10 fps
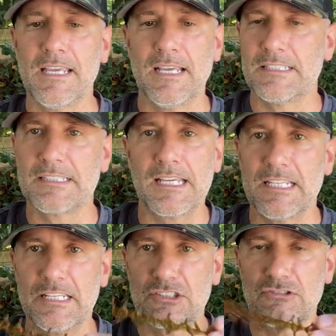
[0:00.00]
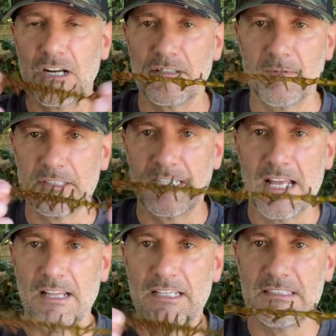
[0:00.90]
It's like indestructible. It's kind
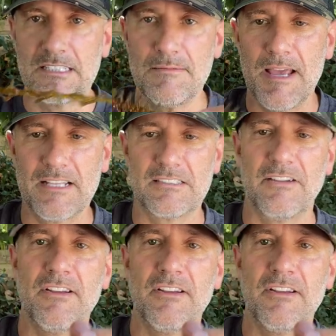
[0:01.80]
of like Z-Man and stuff.